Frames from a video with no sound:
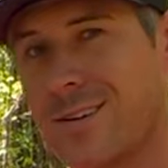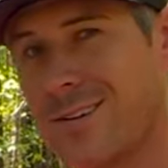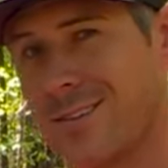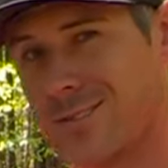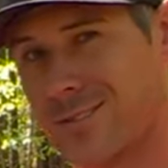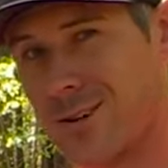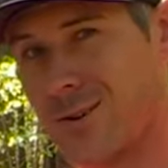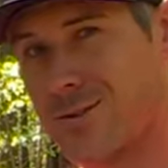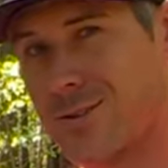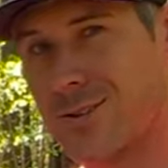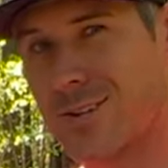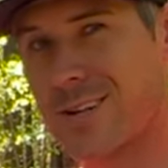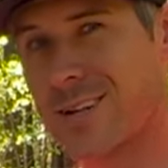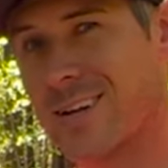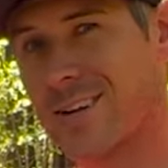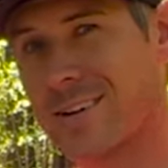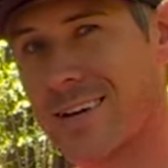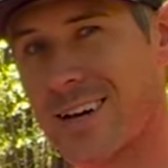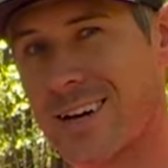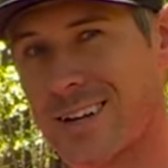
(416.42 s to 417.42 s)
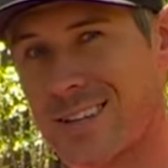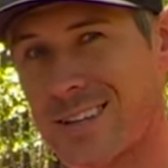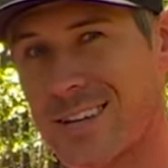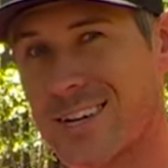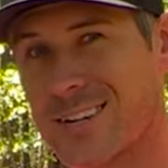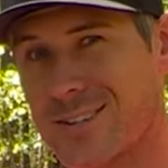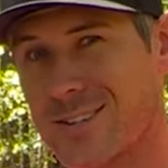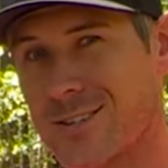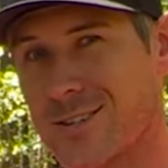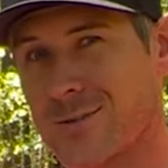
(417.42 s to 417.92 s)
It's always good to hear that
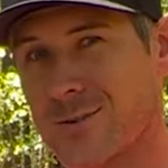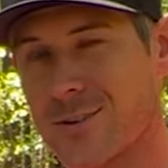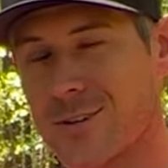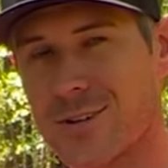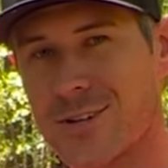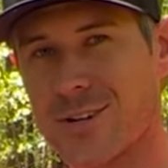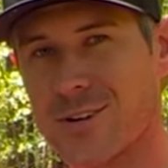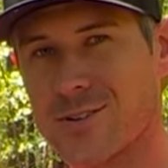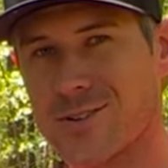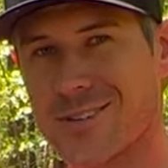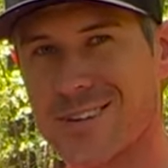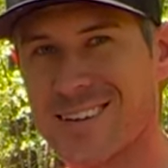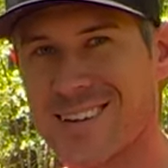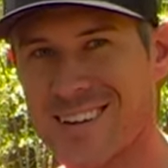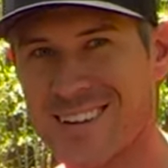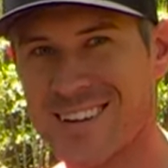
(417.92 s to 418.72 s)
click too when you close it.